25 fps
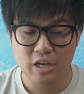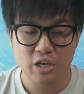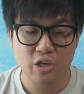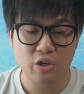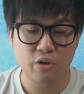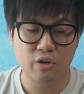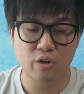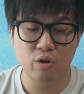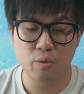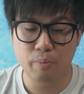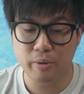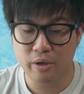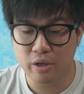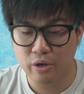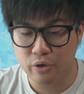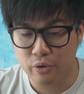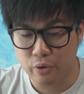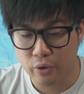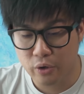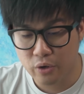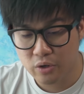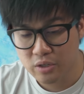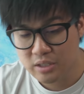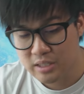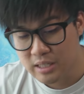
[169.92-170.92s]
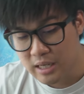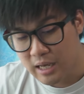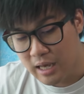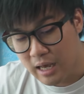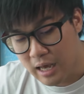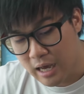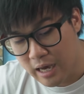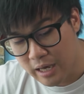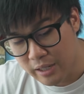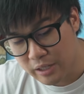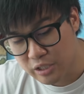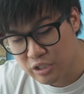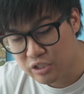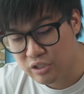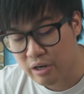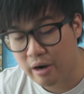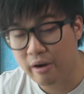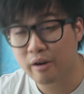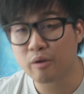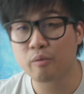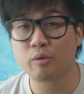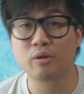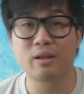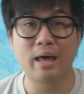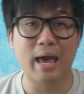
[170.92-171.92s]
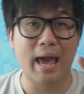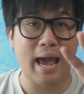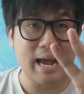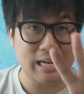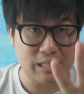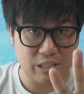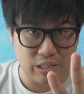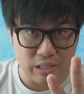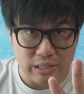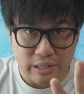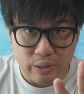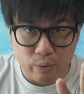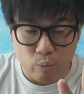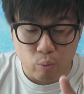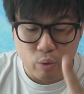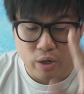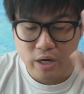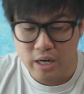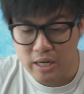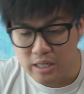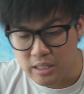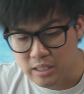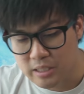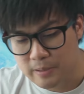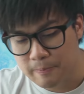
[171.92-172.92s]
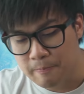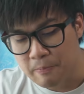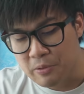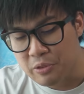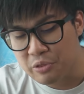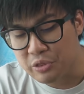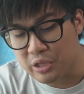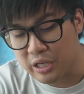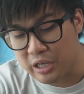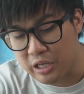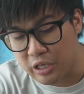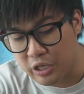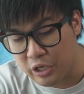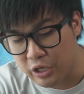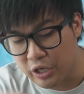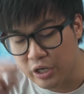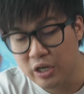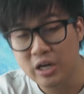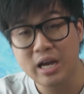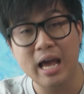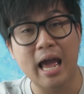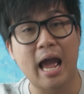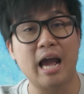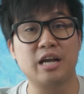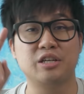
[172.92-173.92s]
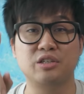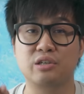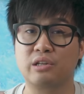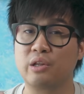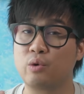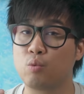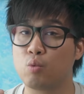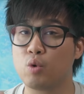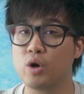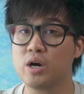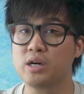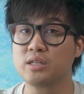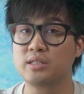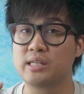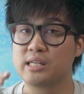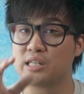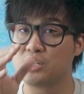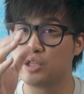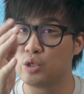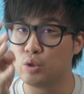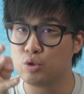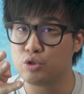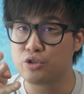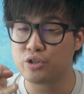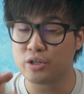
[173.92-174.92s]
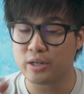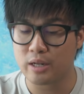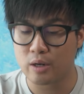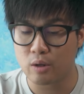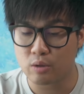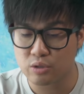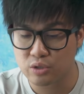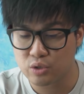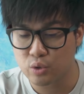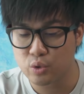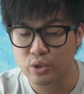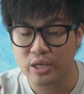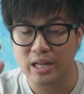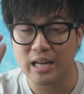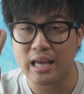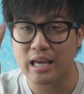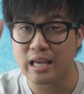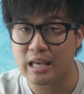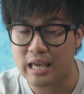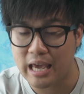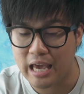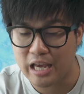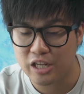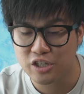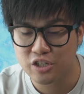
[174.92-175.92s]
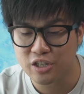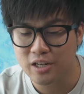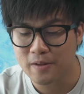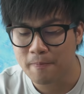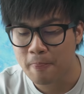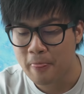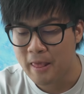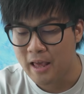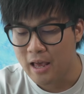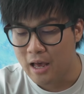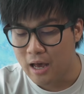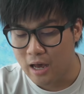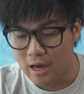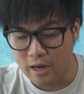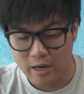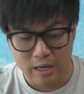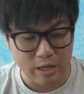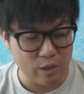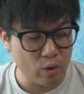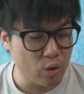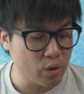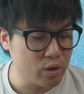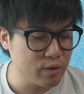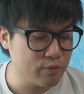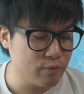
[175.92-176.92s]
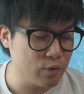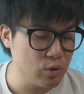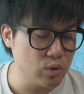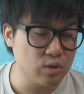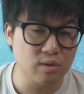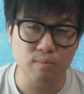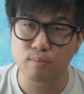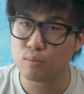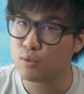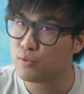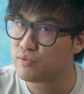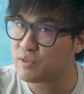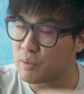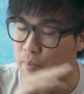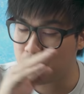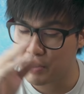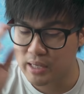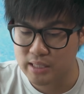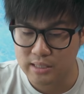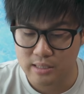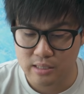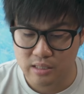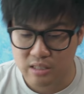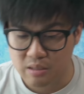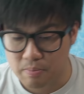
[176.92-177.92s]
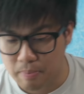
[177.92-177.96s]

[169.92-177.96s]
you can open your doors. Uh, the steering wheel actually works. The gear actually works, there's neutral and also you can engage it uh, in order for you to move the pistons